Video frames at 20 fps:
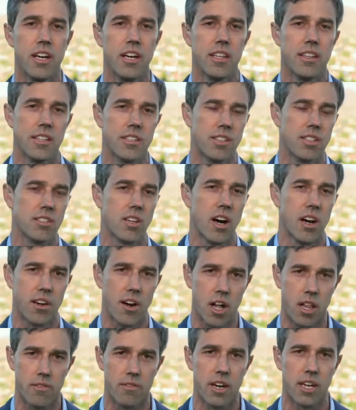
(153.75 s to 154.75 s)
This is on
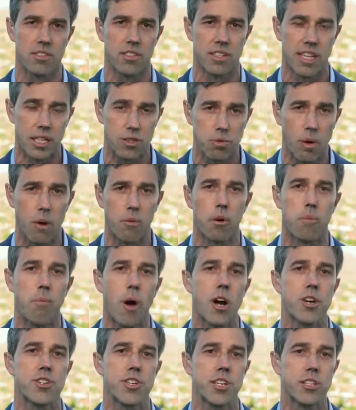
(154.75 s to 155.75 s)
all of us. And that's why we're
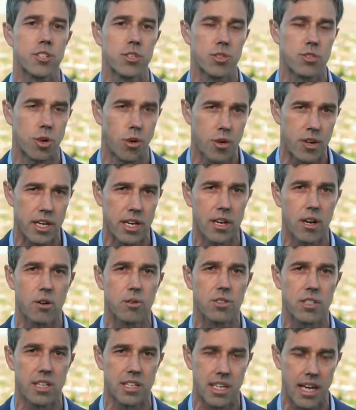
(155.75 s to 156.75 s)
marching to Tornillo
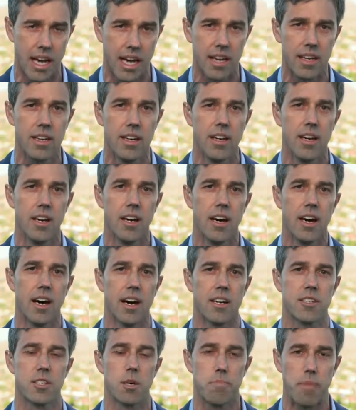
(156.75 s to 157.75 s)
today uh,
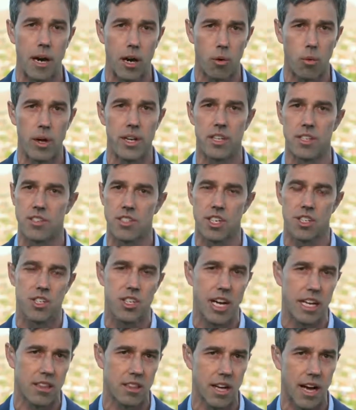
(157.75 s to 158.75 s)
to bear witness, to
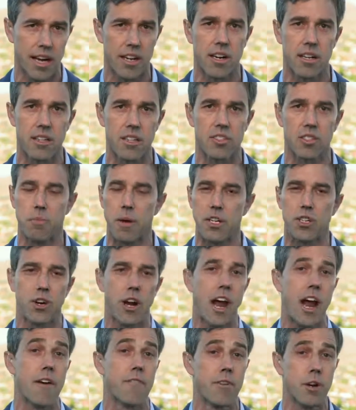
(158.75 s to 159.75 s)
shed light on this, to make sure
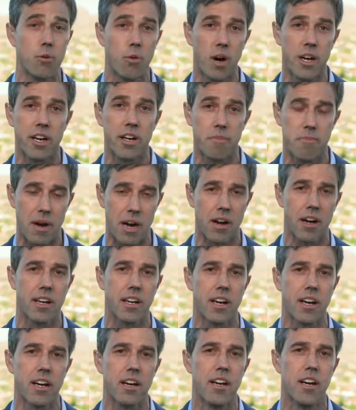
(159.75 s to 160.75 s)
everyone in
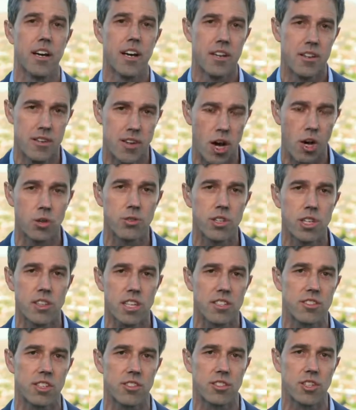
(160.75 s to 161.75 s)
America knows that
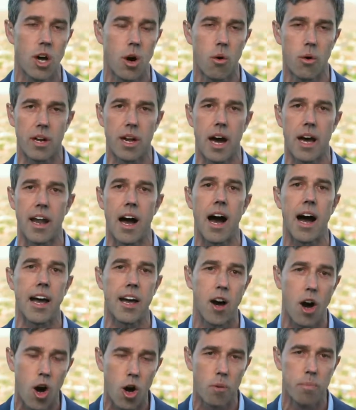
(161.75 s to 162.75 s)
this is going on. I
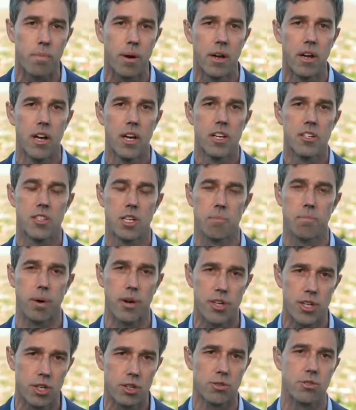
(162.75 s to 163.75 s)
hope to
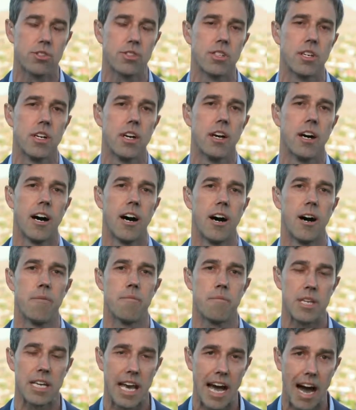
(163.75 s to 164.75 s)
produce um,
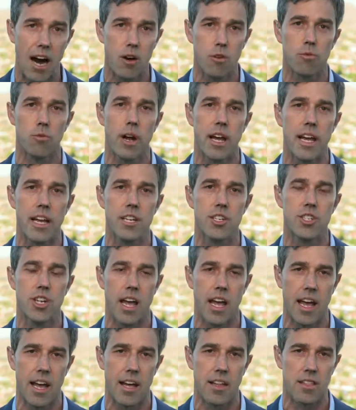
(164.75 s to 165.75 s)
the outrage
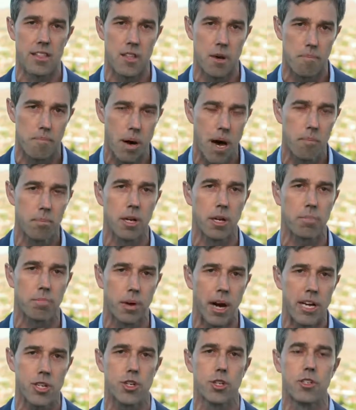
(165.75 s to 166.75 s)
and the public
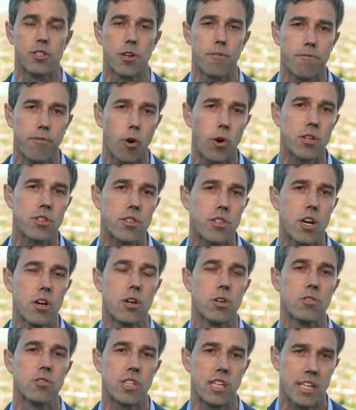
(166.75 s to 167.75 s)
pressure to force
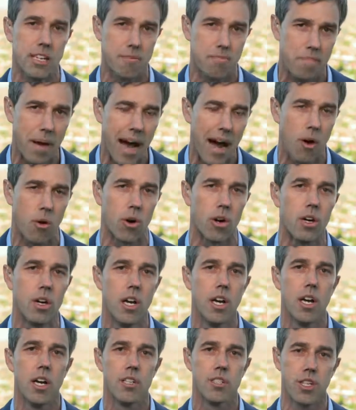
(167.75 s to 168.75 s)
those in power
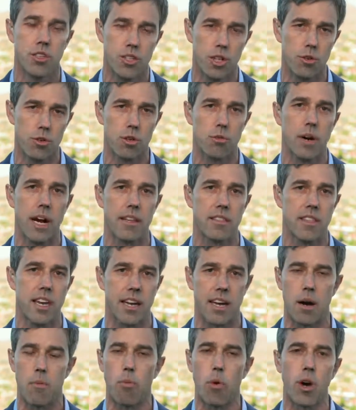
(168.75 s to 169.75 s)
to do the right thing.
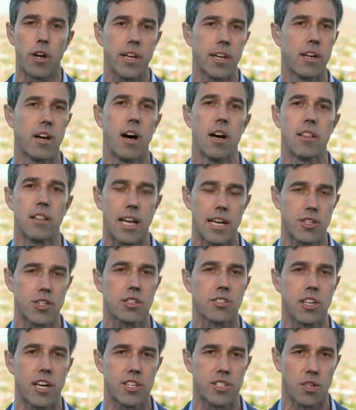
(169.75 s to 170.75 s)
I'm working on
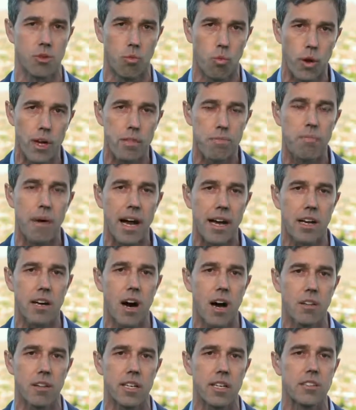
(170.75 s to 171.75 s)
legislation with my
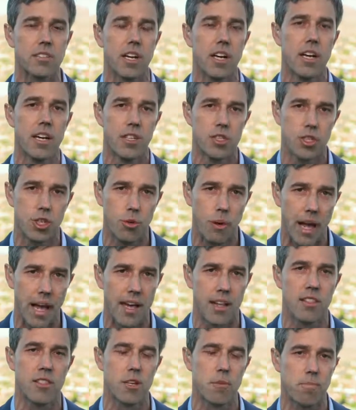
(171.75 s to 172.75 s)
colleagues to
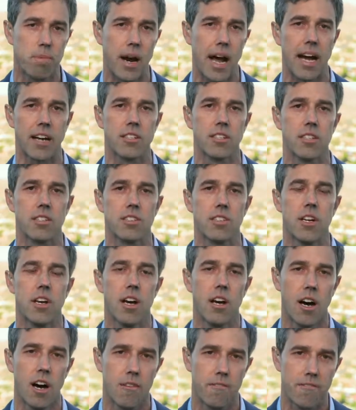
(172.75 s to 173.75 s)
end the practice
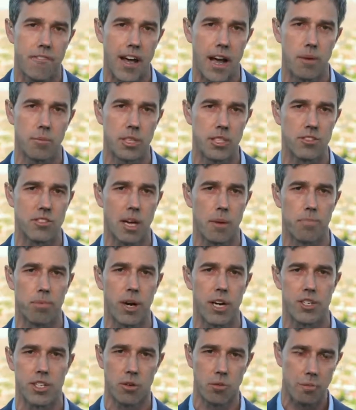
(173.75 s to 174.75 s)
of family
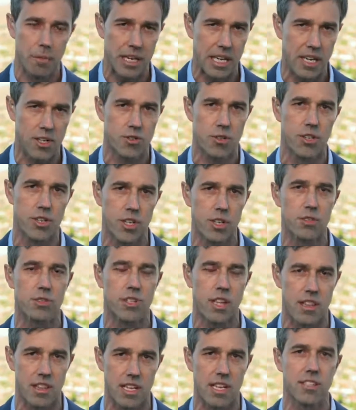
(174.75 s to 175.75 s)
separation. It will be introduced
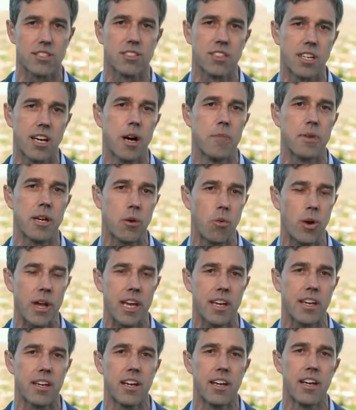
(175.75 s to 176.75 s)
this coming
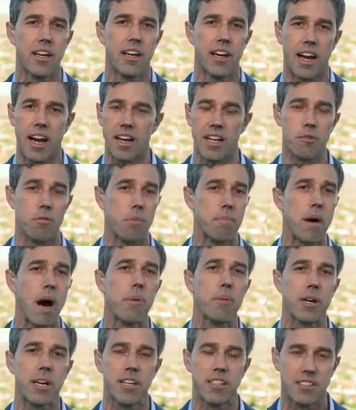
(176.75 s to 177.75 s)
week. And I need
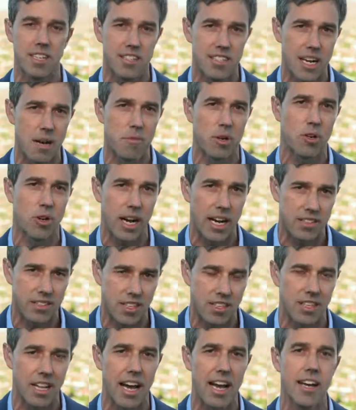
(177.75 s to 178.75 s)
Republicans and Democrats
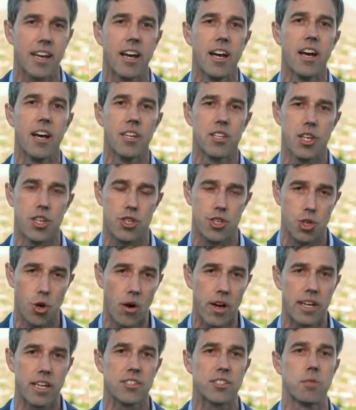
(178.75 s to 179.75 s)
alike to
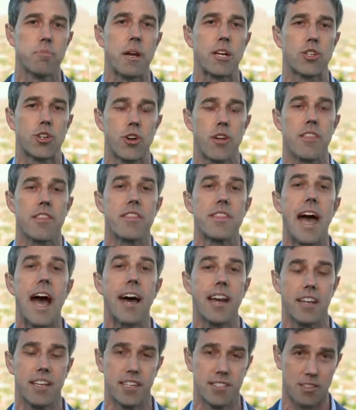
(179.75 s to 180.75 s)
join us to make sure that
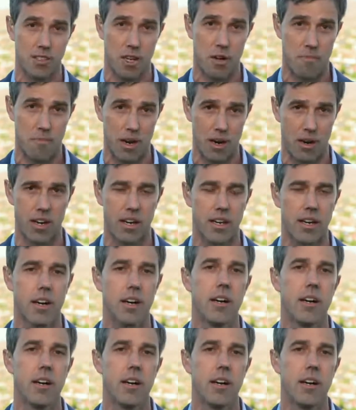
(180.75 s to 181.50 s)
is America